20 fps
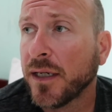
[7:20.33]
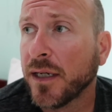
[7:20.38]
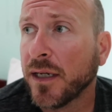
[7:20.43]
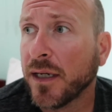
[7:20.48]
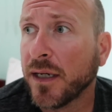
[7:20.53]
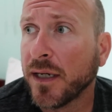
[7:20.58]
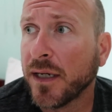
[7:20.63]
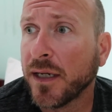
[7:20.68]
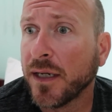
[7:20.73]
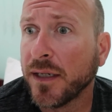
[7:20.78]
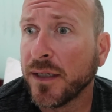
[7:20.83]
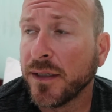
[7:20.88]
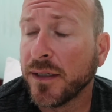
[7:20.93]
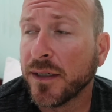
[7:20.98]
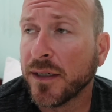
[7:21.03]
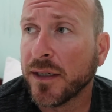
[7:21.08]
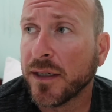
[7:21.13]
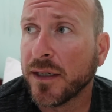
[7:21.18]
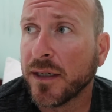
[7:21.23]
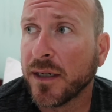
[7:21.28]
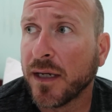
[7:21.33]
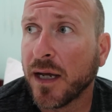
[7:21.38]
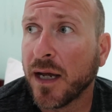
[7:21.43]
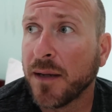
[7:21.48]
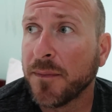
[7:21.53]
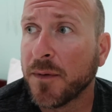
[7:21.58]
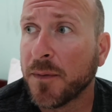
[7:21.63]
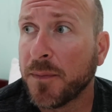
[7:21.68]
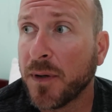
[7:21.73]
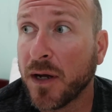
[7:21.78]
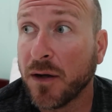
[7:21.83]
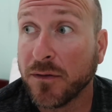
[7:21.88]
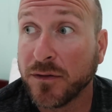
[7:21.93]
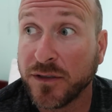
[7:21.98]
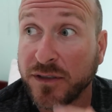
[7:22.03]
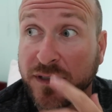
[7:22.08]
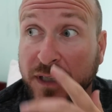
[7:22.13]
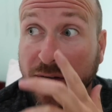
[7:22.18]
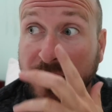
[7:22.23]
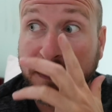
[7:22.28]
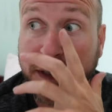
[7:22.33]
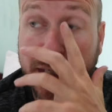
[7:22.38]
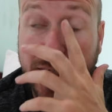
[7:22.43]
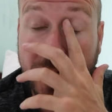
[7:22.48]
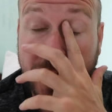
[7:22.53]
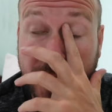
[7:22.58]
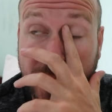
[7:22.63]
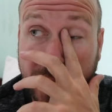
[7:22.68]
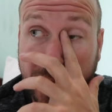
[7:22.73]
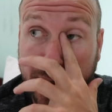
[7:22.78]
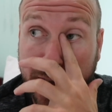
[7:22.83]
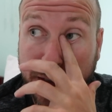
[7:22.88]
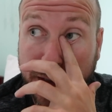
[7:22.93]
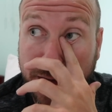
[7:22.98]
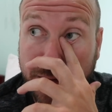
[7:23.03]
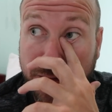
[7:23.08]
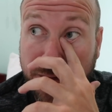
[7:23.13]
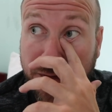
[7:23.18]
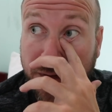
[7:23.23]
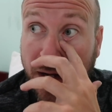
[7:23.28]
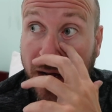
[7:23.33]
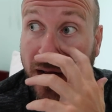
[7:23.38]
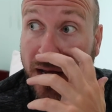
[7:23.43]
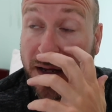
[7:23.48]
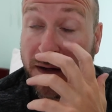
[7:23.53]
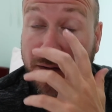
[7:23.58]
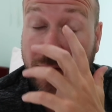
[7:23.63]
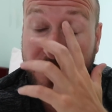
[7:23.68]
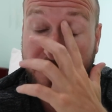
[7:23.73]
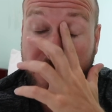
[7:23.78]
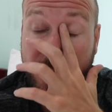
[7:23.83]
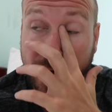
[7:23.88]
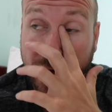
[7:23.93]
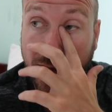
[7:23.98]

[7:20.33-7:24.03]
And I'm about 75